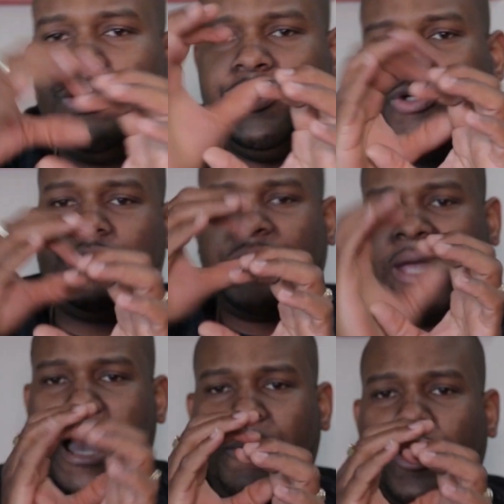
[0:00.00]
you use your
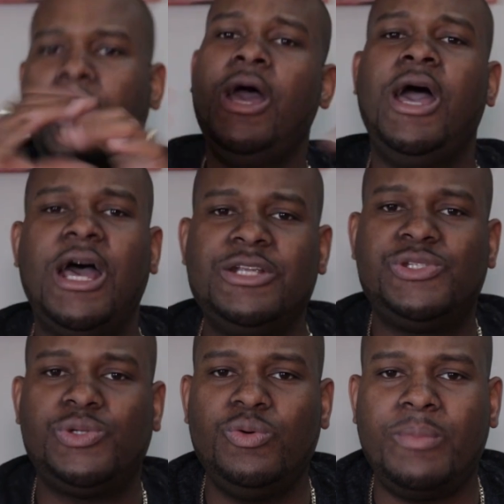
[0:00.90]
camera and
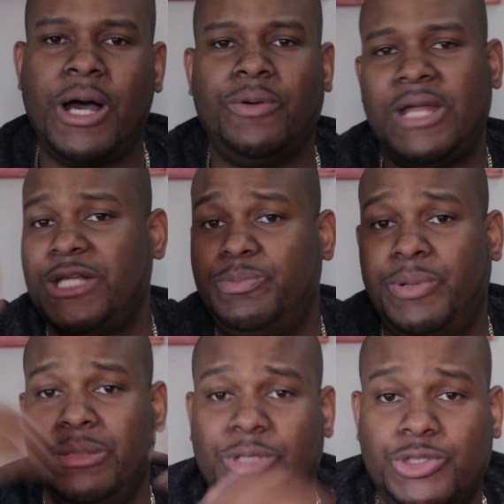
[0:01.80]
zoom out. That's
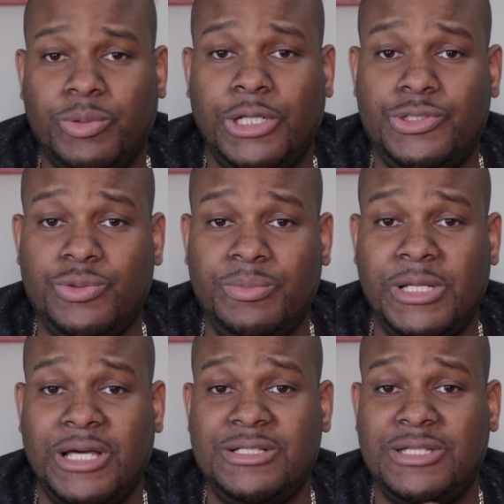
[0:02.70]
pretty much what a zoom
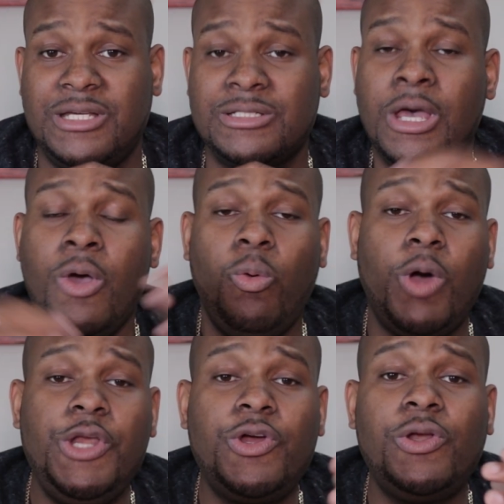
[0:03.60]
lens is.
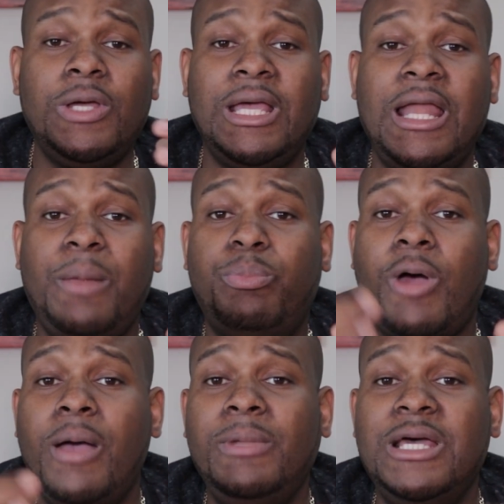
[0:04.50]
When you're looking at
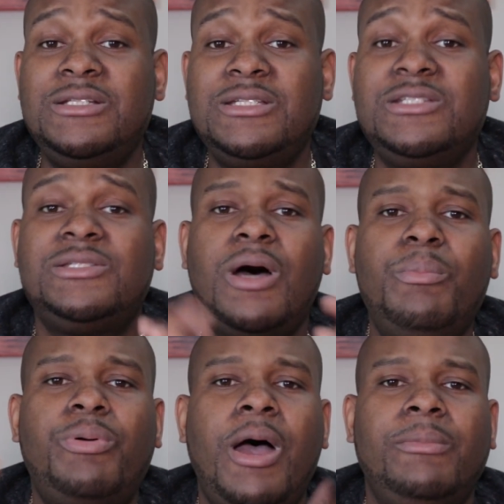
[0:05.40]
prime lenses,
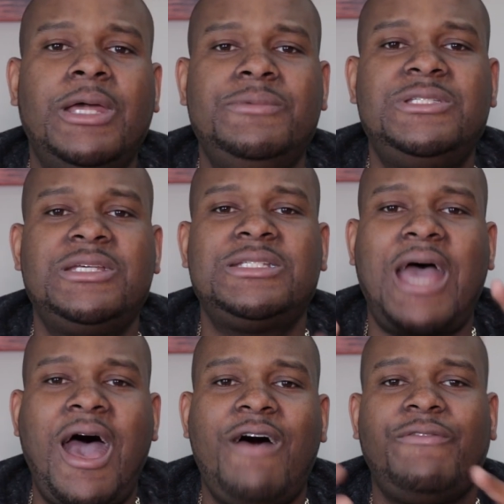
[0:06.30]
some prime lenses
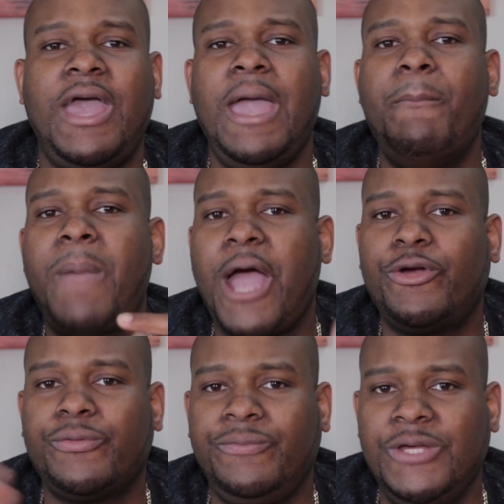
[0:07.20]
have a
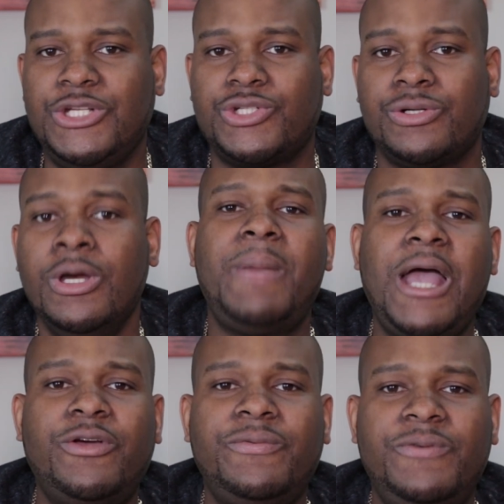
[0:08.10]
macro feature.
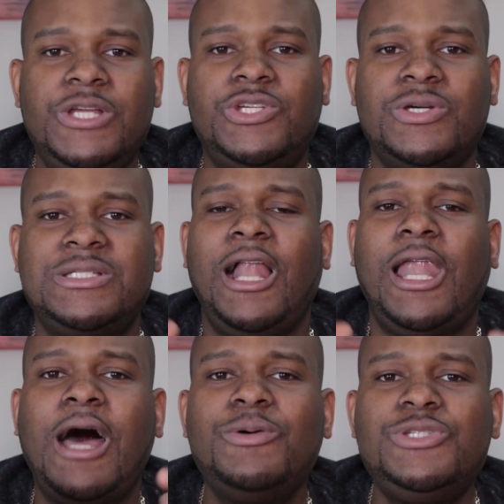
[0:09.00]
Macro features
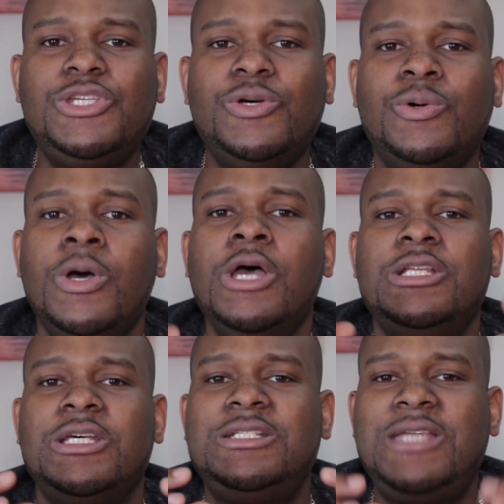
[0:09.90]
allows you
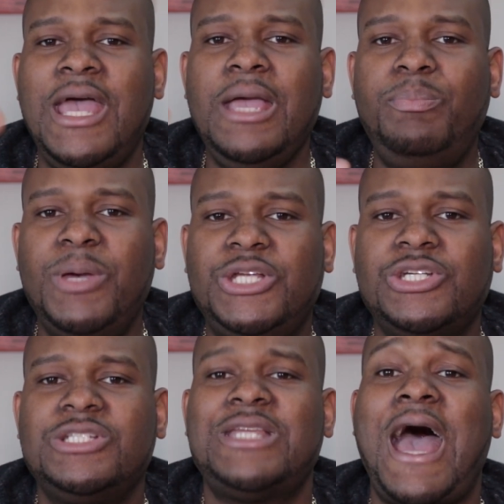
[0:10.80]
to take
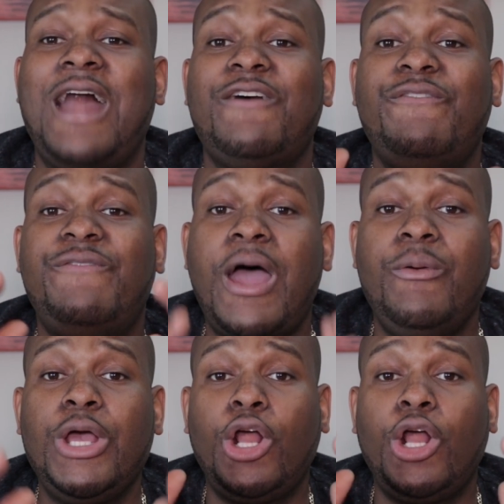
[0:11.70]
pictures at a very